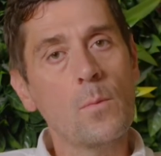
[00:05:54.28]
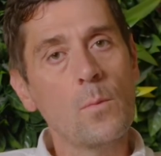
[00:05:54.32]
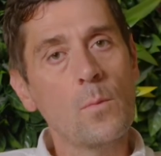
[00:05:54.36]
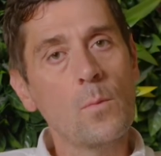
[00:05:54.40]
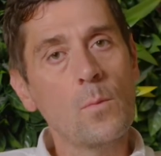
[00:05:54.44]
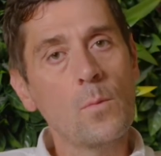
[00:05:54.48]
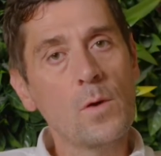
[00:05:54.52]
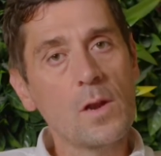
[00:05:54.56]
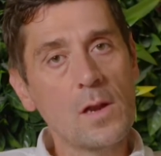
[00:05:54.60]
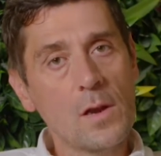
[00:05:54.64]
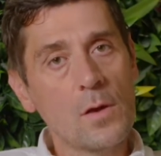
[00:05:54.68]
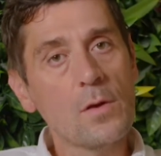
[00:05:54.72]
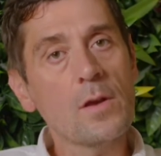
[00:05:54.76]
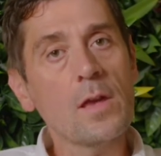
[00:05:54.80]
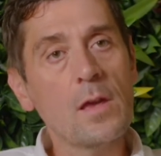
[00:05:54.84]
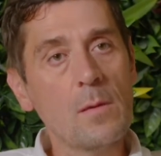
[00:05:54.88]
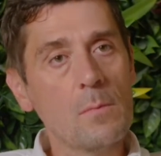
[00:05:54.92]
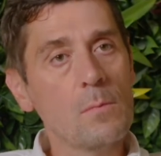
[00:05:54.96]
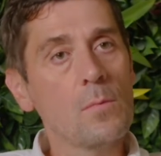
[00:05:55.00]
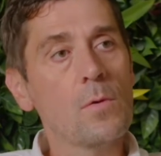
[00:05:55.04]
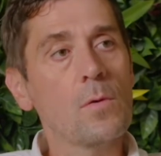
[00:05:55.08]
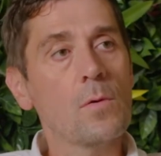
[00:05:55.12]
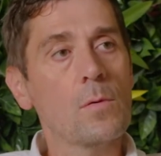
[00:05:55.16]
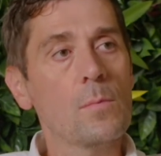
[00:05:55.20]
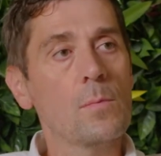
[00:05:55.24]
We're
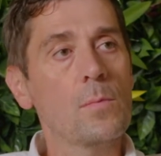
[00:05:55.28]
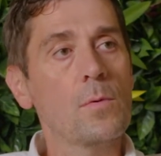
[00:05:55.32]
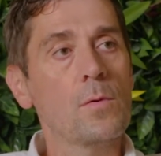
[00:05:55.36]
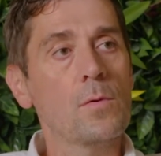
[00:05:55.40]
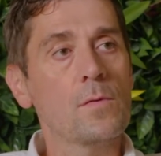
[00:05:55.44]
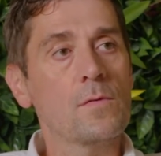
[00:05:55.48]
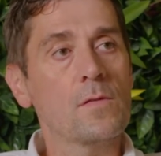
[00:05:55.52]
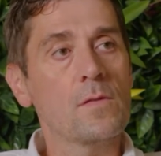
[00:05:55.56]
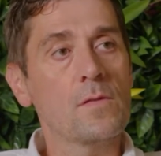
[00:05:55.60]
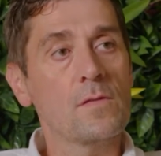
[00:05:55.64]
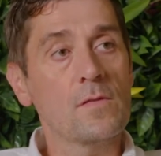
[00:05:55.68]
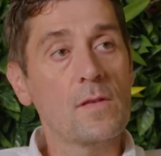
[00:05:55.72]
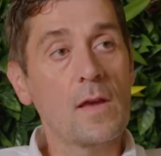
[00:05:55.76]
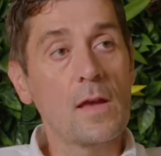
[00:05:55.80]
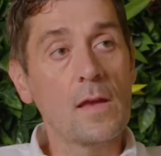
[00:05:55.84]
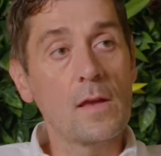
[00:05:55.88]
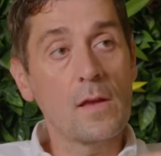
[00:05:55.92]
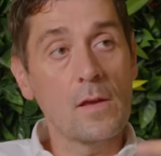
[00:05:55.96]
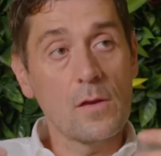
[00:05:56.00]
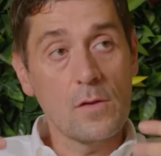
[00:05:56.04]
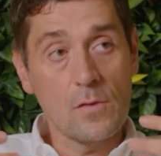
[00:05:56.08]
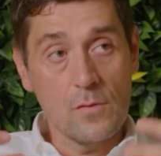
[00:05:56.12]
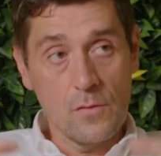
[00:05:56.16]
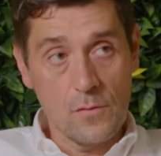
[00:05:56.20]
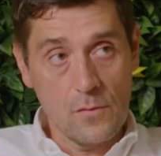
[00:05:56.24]
looking more and more to
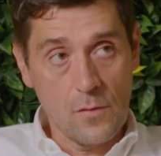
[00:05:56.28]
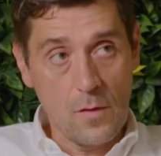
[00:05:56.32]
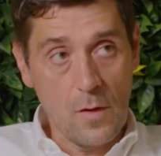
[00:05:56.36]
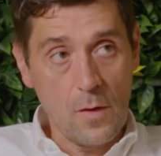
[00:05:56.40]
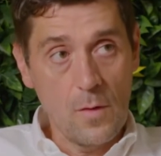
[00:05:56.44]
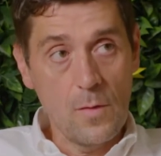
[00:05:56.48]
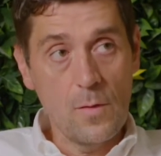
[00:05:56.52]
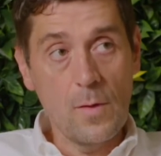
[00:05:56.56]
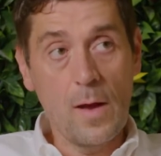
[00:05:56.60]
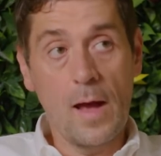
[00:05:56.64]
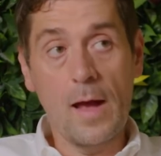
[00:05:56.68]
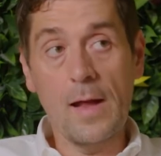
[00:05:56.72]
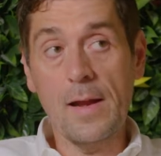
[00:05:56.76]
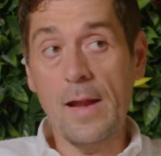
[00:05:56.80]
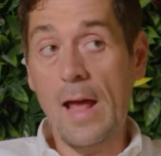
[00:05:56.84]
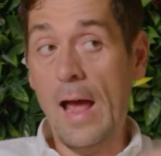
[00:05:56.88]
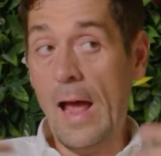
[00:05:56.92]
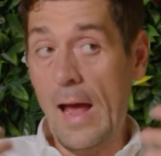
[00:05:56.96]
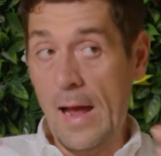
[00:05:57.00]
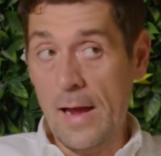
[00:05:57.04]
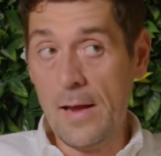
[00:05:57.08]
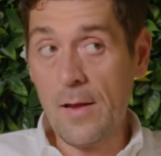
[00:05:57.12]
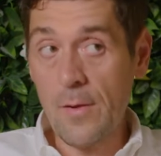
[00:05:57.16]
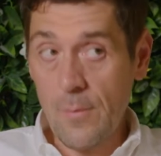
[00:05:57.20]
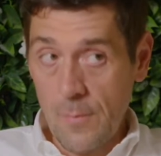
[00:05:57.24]
take control and
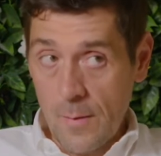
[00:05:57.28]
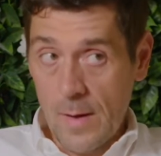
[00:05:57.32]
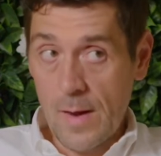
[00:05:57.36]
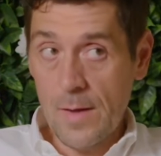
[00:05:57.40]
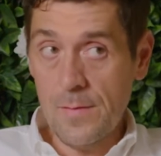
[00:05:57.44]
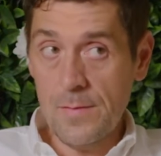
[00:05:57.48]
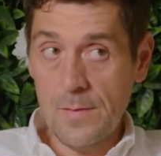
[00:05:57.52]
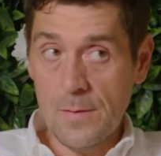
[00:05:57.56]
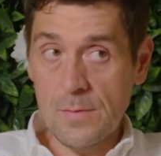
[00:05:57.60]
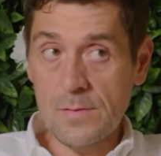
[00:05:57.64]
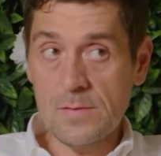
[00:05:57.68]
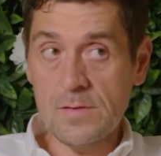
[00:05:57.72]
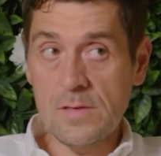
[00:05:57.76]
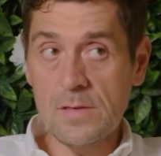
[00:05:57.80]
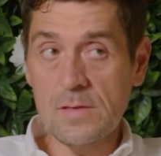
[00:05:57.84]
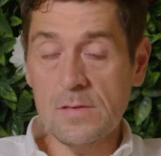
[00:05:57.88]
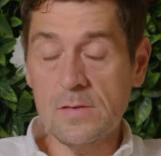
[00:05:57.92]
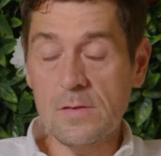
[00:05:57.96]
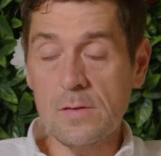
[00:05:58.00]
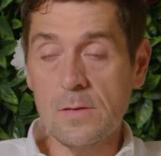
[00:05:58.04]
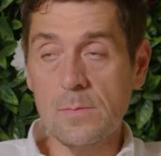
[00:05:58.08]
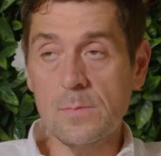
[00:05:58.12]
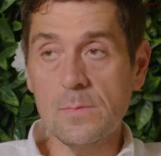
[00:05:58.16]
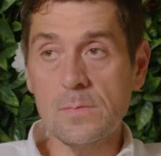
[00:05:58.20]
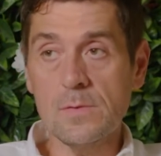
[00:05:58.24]
hack around those
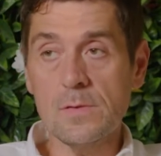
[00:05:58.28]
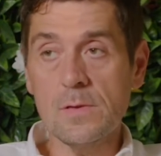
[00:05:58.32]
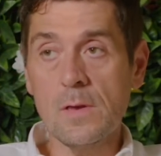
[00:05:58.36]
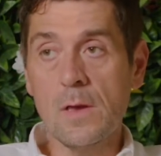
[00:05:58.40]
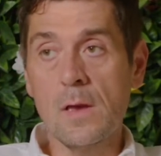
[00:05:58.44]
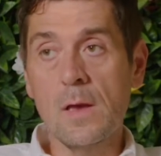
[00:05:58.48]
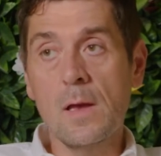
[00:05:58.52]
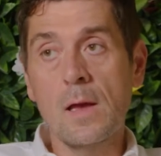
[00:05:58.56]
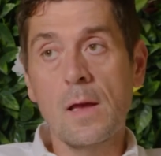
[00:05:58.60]
systems.